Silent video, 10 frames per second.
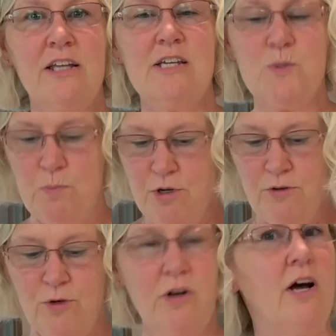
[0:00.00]
at these
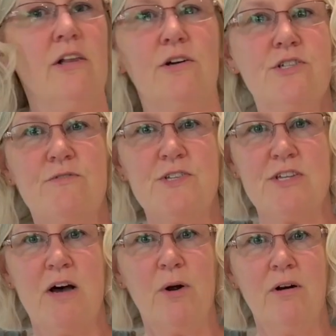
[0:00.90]
beautiful colors of
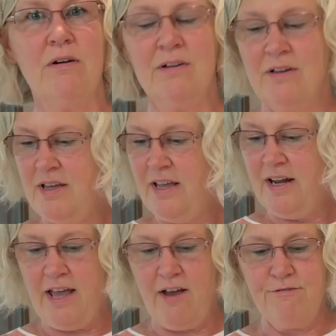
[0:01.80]
summer
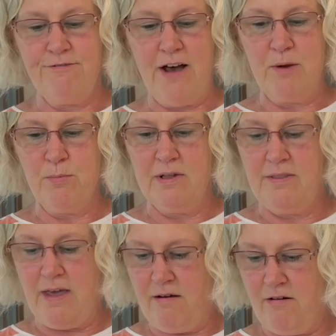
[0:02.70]
and how
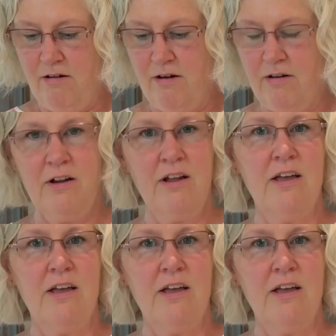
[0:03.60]
vibrant they are.